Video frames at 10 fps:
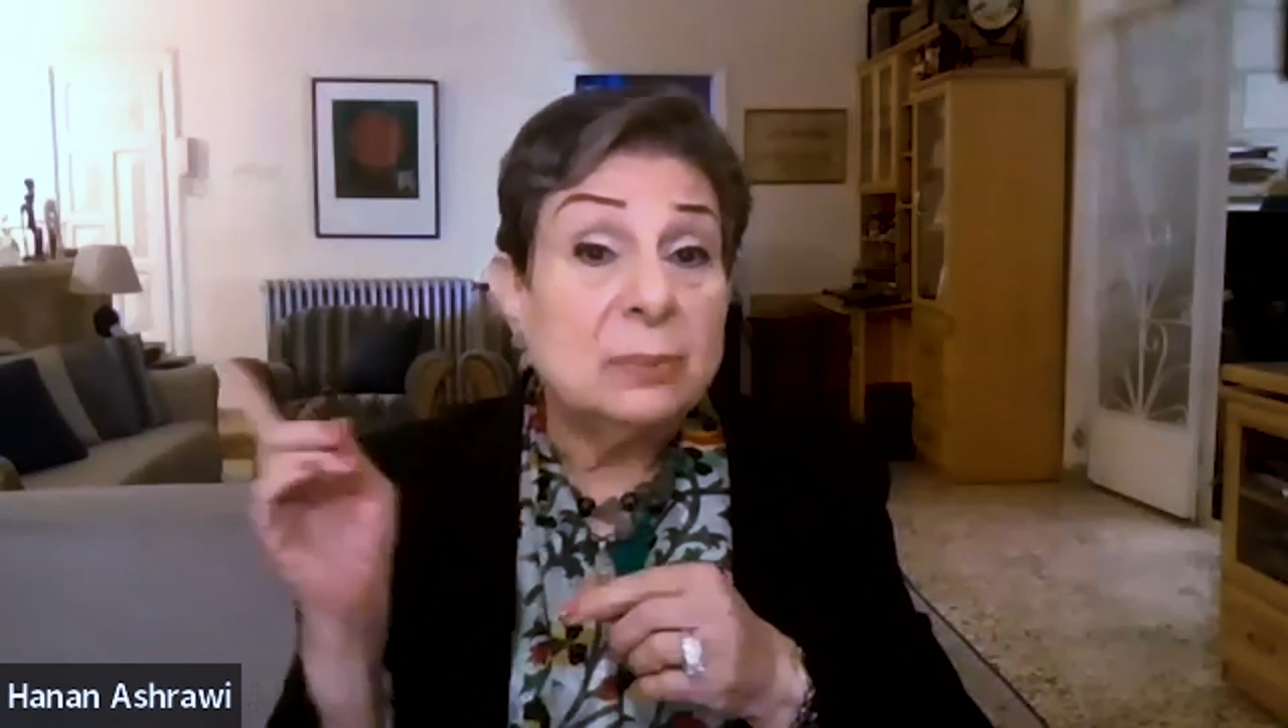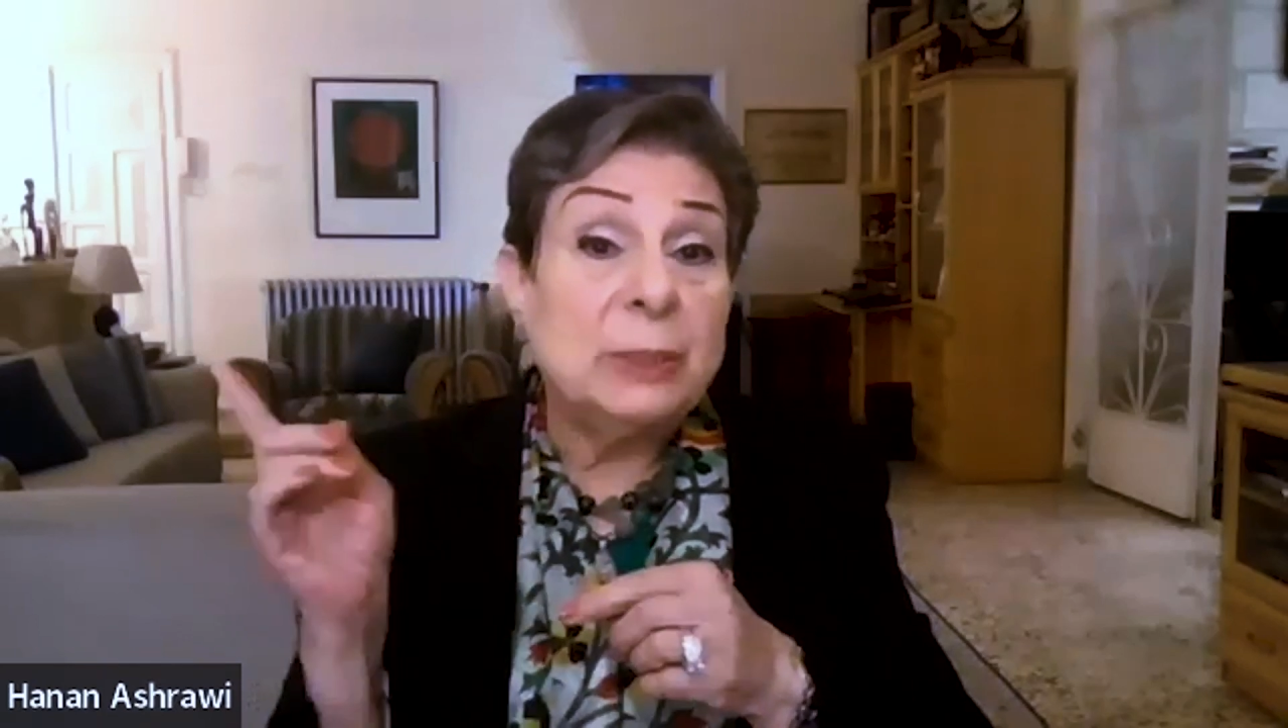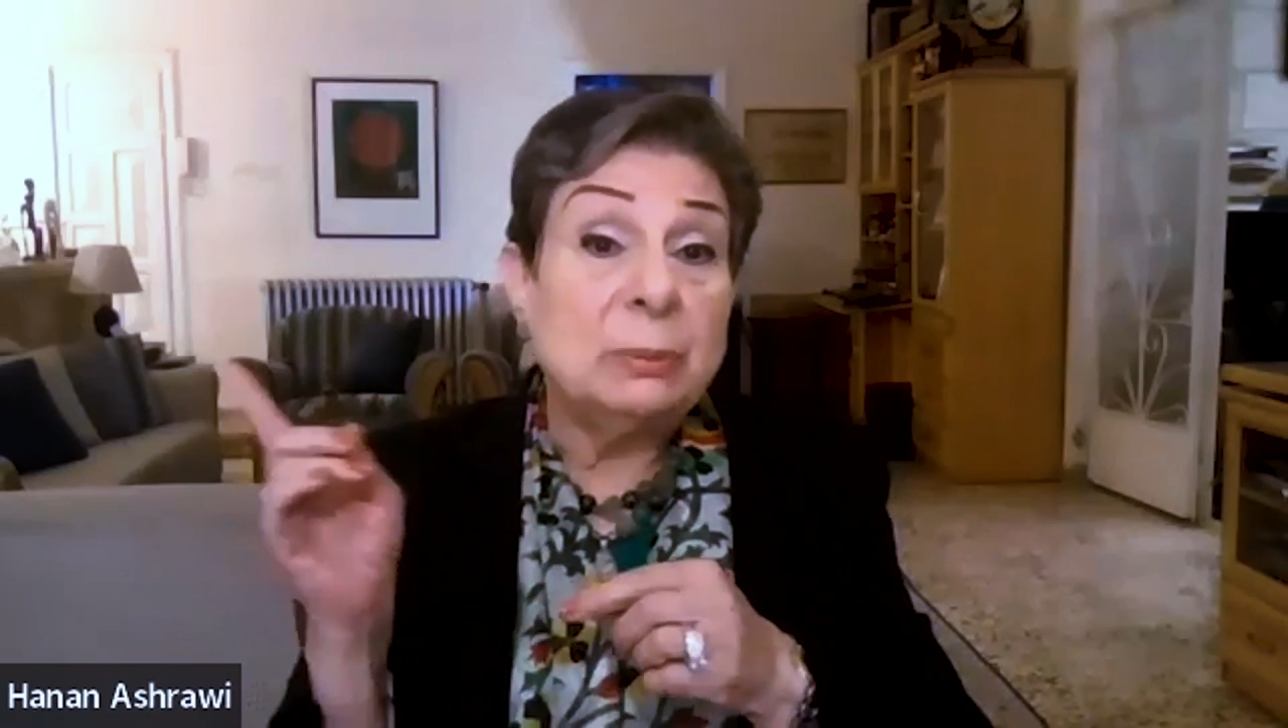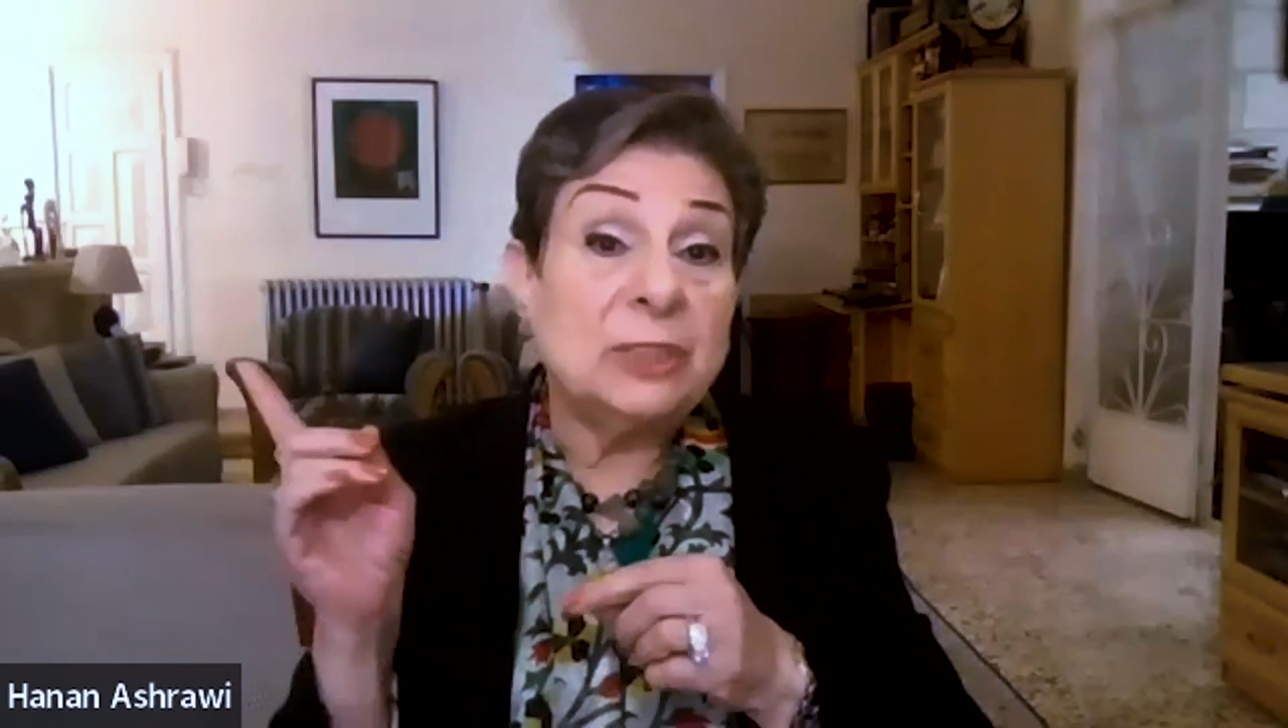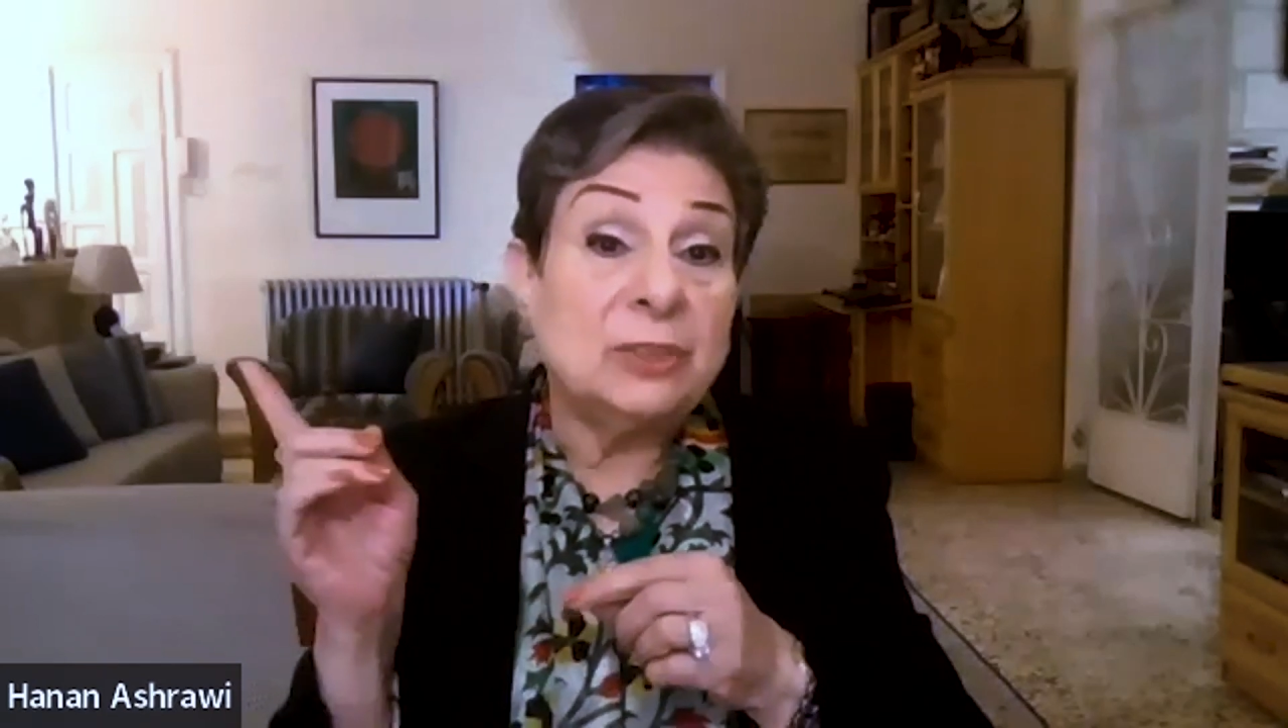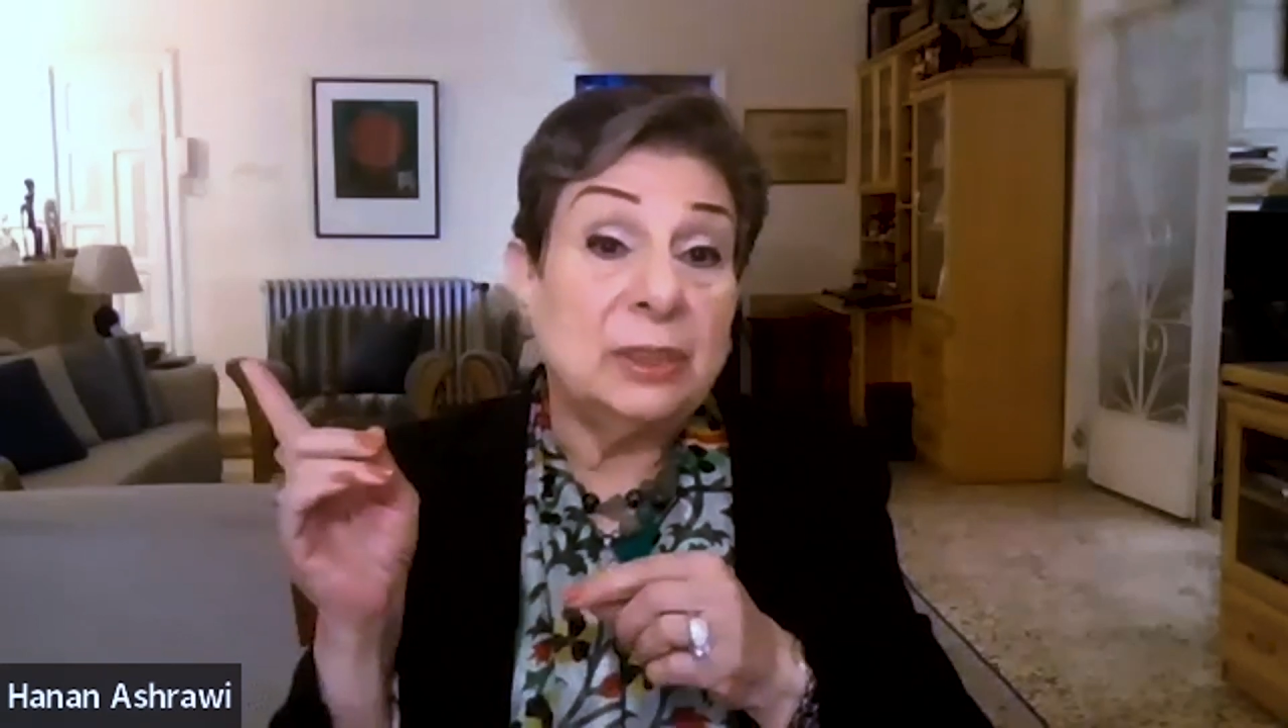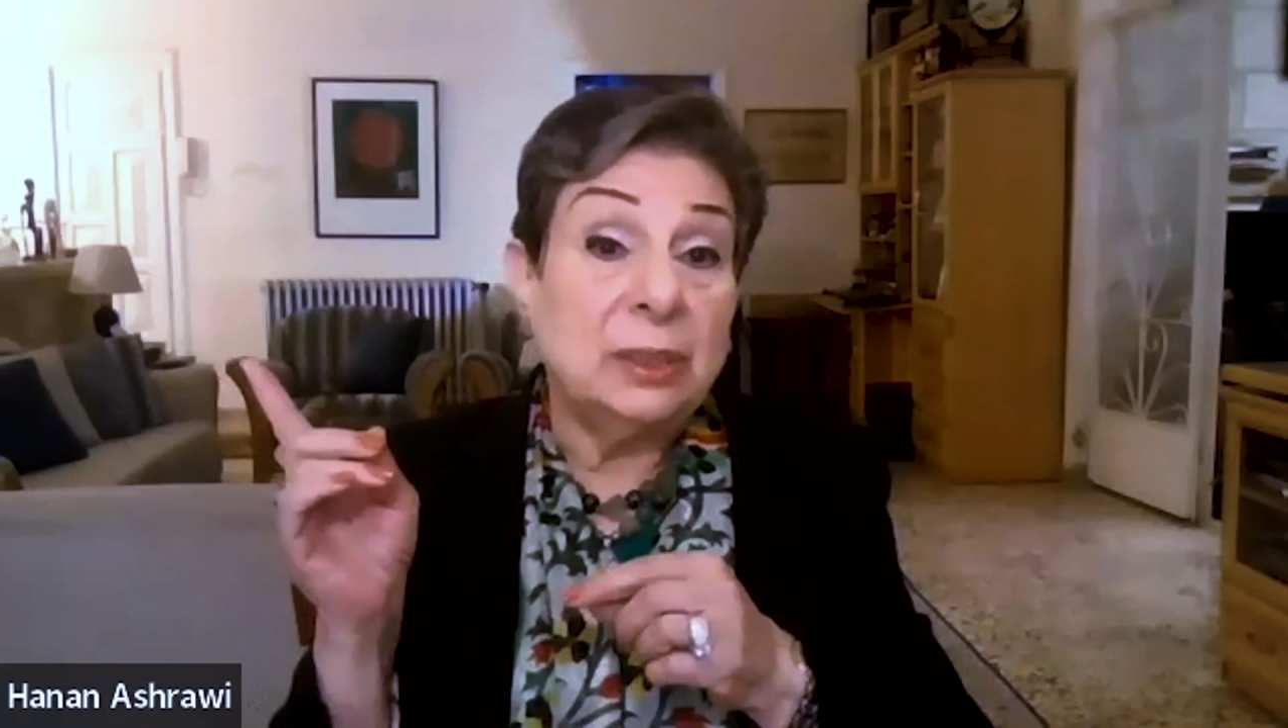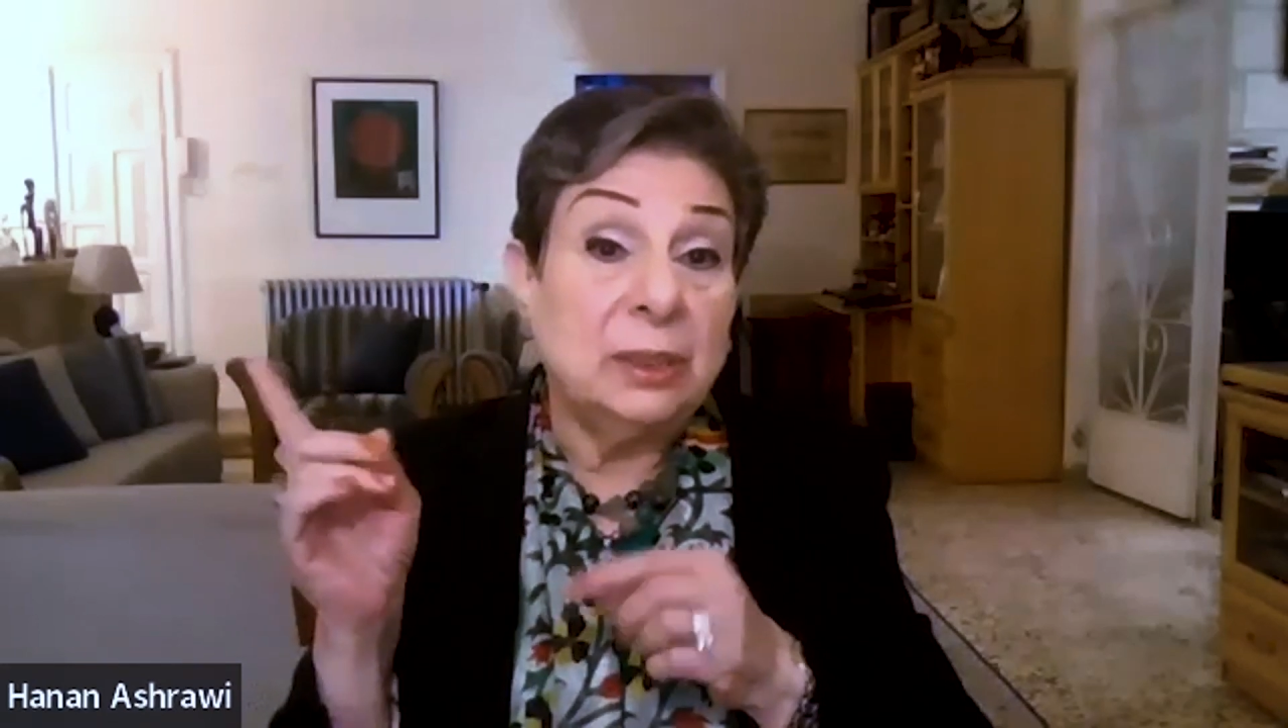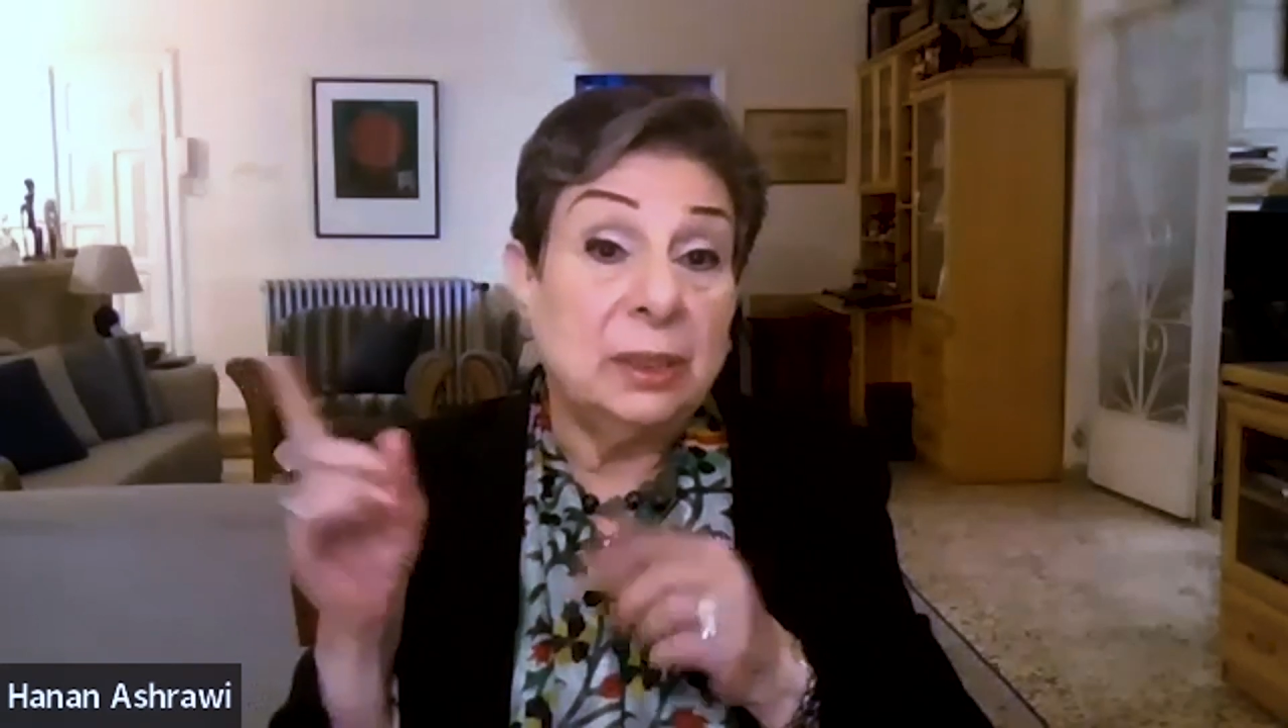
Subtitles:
spin machine.